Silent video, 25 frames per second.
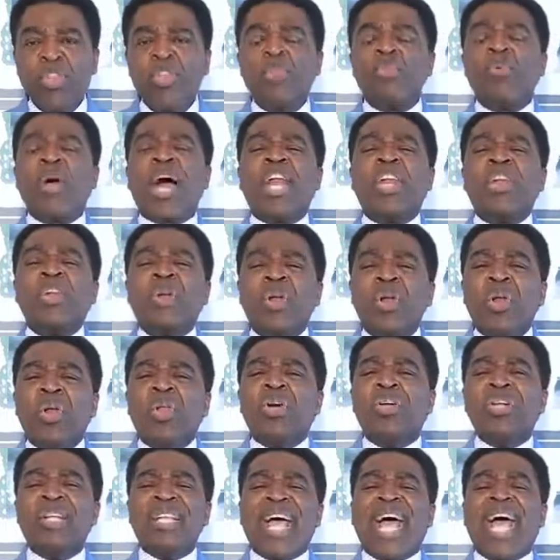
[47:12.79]
You are no
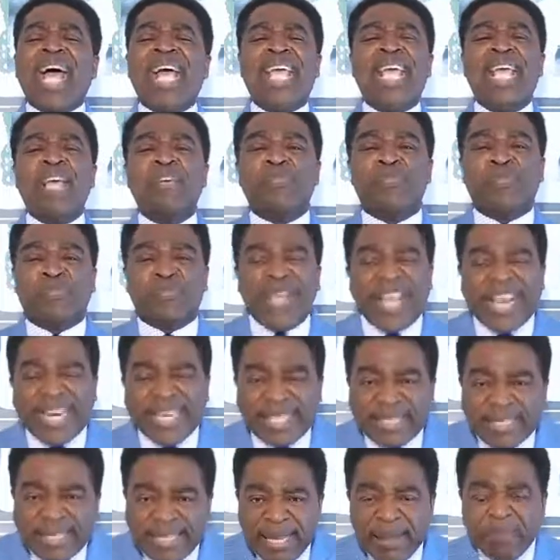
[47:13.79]
longer a
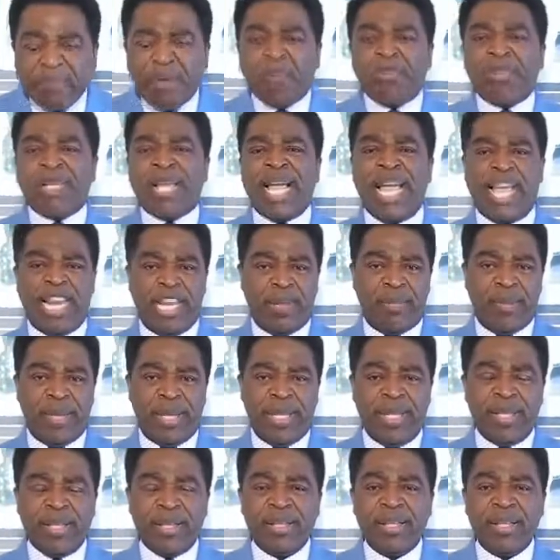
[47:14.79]
victim of the
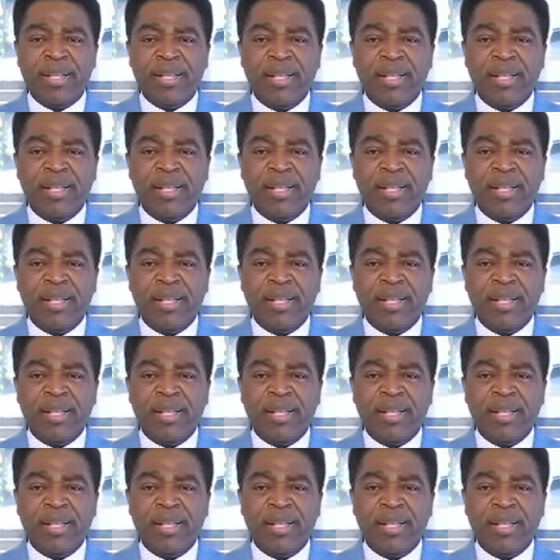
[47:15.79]
enemy.